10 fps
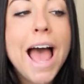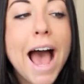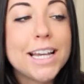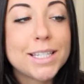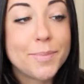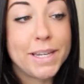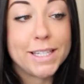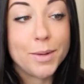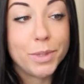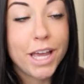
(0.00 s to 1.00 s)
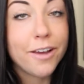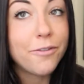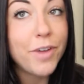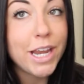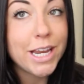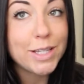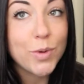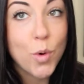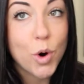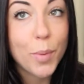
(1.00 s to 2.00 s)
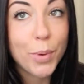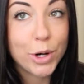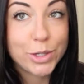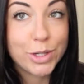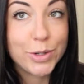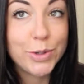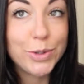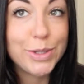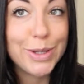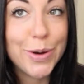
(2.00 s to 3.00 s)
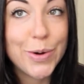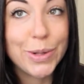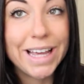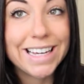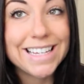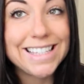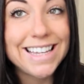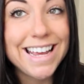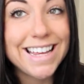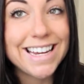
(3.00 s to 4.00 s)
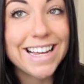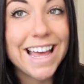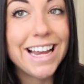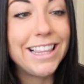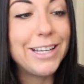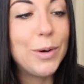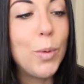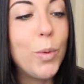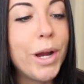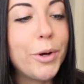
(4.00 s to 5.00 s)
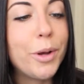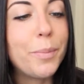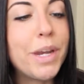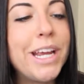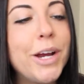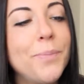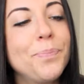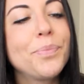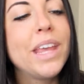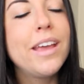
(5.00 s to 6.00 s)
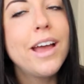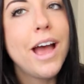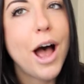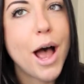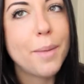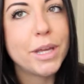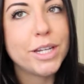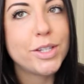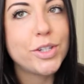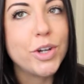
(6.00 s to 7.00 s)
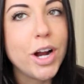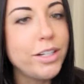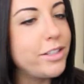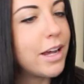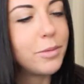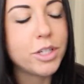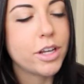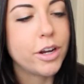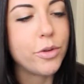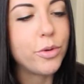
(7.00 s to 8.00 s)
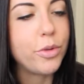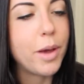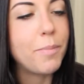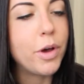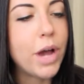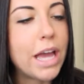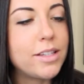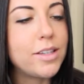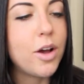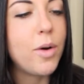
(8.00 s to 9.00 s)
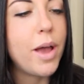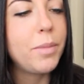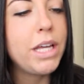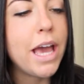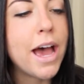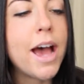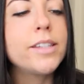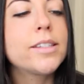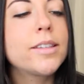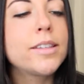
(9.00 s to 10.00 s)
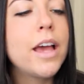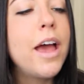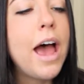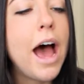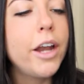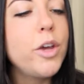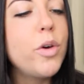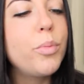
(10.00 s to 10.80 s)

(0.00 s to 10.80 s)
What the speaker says: Ask me something, fitness or personal. So like I said, it got a little weird up in here. I'm just gonna go through them. Okay, so Emily asks, how do you